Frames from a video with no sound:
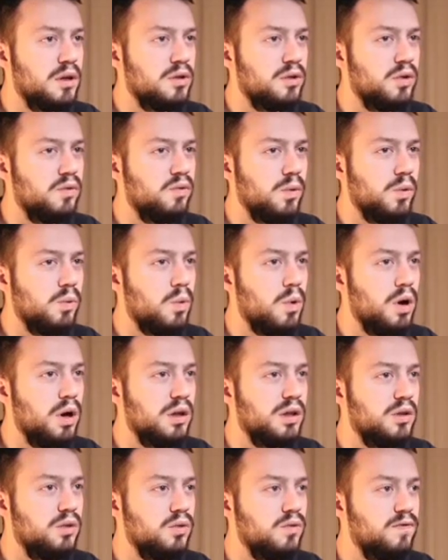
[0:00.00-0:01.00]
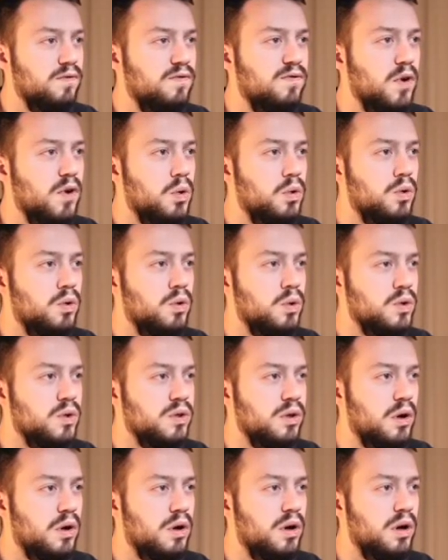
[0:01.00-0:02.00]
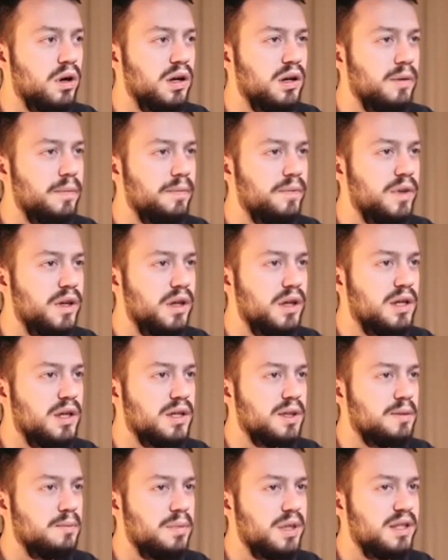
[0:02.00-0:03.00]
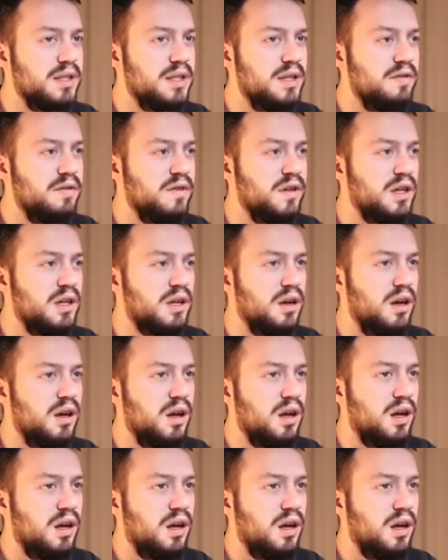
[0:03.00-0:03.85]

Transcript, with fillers: So if we want to focus on specific,